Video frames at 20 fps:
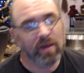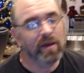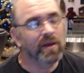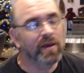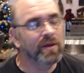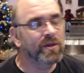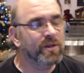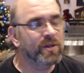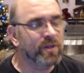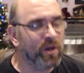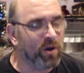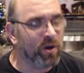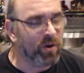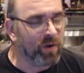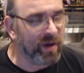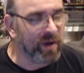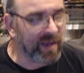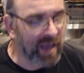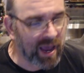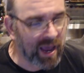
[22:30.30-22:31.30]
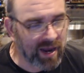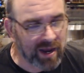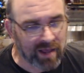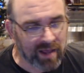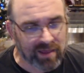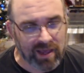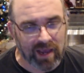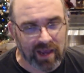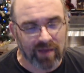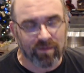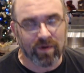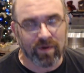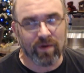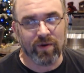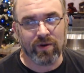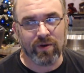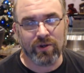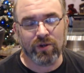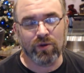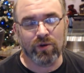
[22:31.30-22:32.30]
So again, I think if we
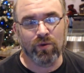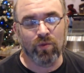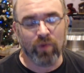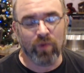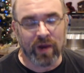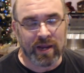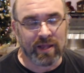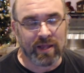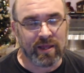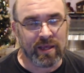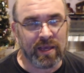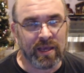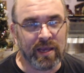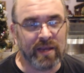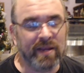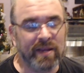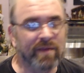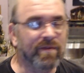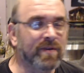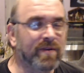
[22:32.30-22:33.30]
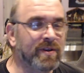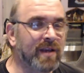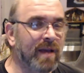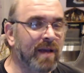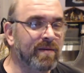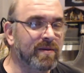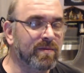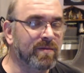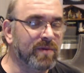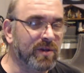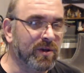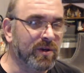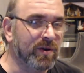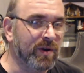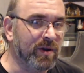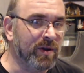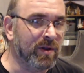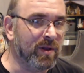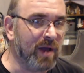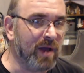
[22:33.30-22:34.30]
were to rate the different types of
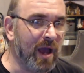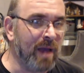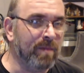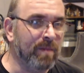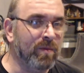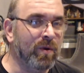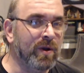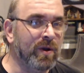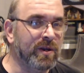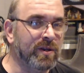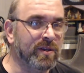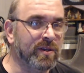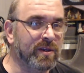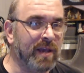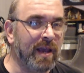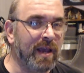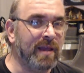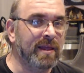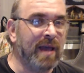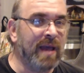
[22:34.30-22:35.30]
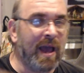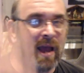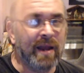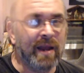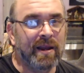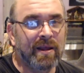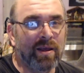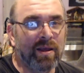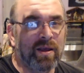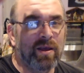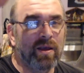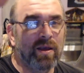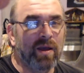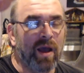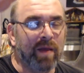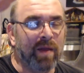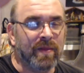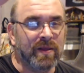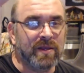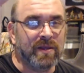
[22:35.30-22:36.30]
material, I'm going to say that
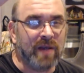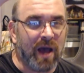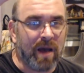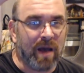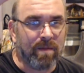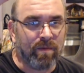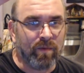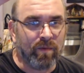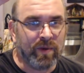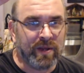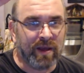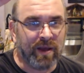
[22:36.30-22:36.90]
at the top,